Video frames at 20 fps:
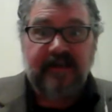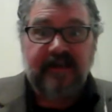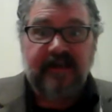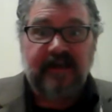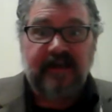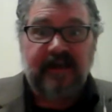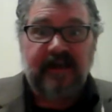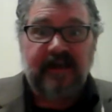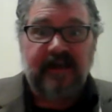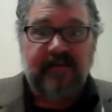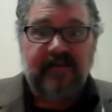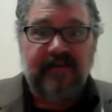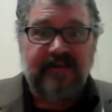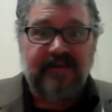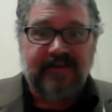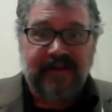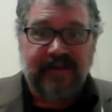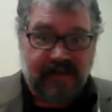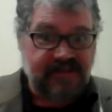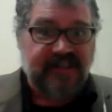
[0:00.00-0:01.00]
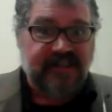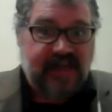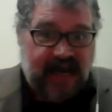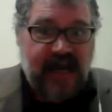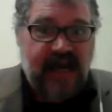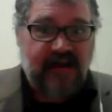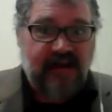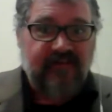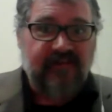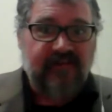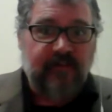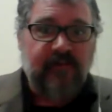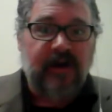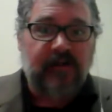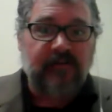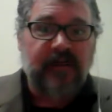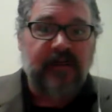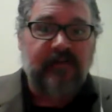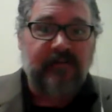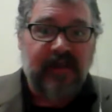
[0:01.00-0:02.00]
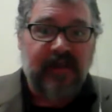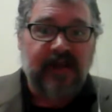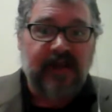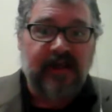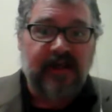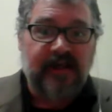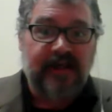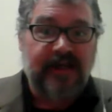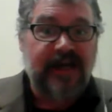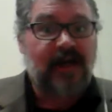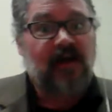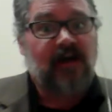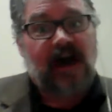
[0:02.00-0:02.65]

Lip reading: that doesn't have a public bank right now.